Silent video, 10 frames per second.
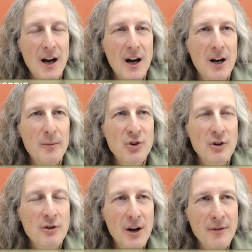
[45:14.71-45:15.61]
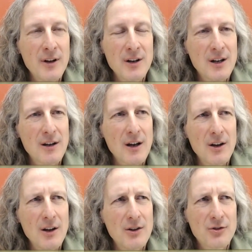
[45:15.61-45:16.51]
Um, so crowdfunding
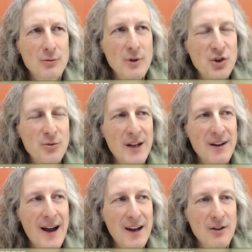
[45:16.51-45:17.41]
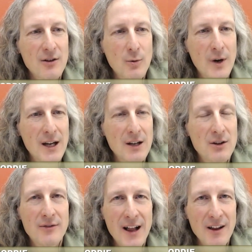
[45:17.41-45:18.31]
uh, is a really spectacular way
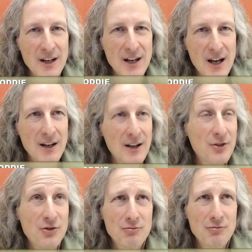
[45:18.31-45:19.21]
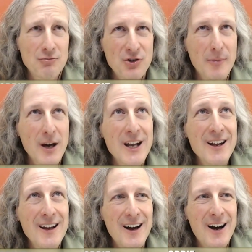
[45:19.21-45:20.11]
to validate ideas, to get some money
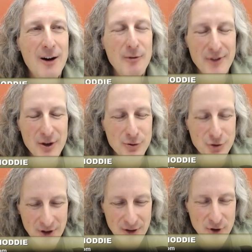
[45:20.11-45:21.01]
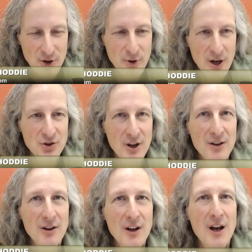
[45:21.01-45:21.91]
um, if that's what you need for your
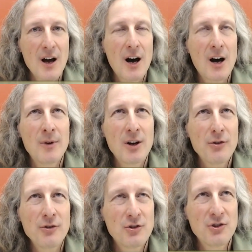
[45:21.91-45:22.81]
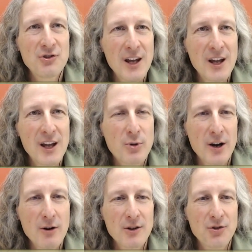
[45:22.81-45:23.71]
project, um, and also just get your
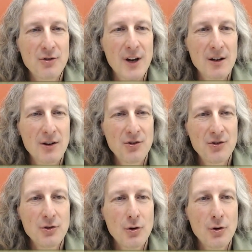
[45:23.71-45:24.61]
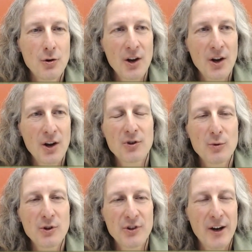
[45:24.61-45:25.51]
priorities straight because your customers
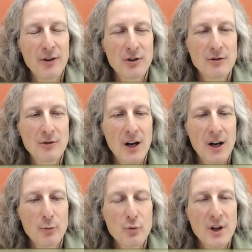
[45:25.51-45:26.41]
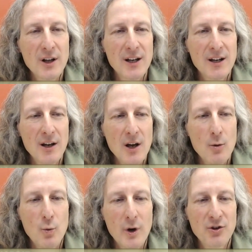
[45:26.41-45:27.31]
will tell you um, really
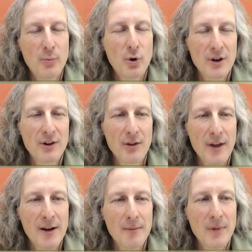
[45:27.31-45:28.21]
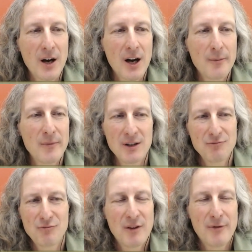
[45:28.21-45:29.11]
what's important to them, um,
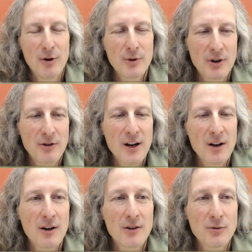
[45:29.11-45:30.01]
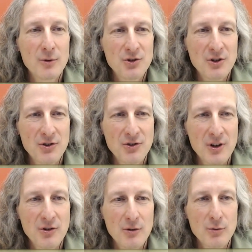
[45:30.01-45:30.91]
and they vote with their credit cards, which is
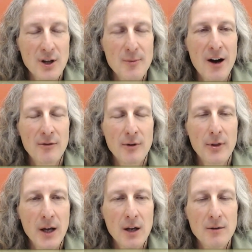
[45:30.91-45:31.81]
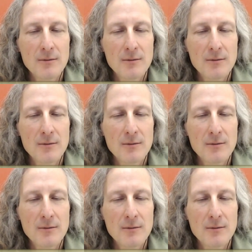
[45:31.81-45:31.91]
is a really powerful thing.